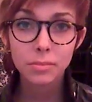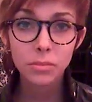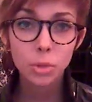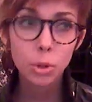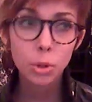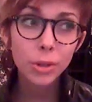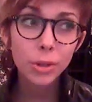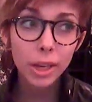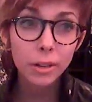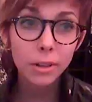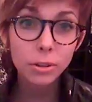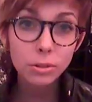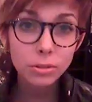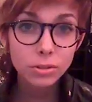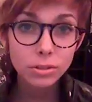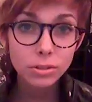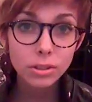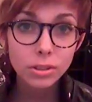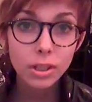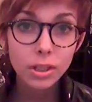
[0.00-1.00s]
who
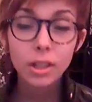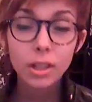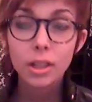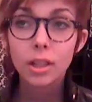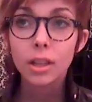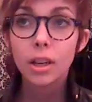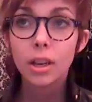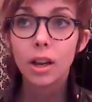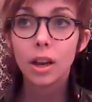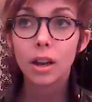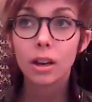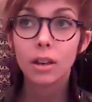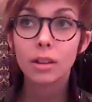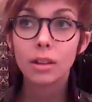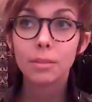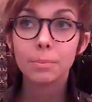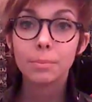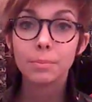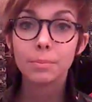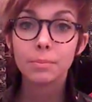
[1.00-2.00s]
cares?
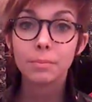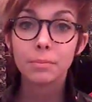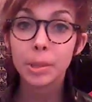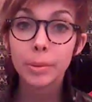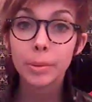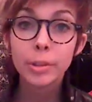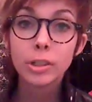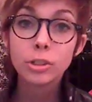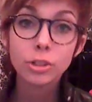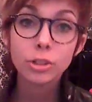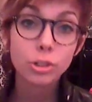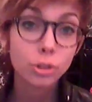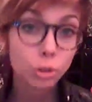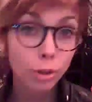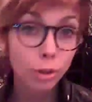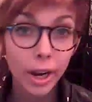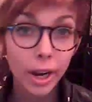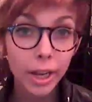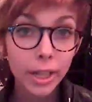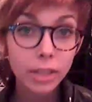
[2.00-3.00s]
Maybe you should
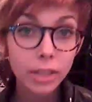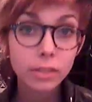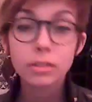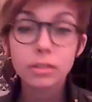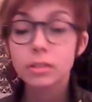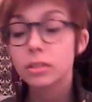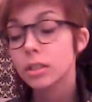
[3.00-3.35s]
try it.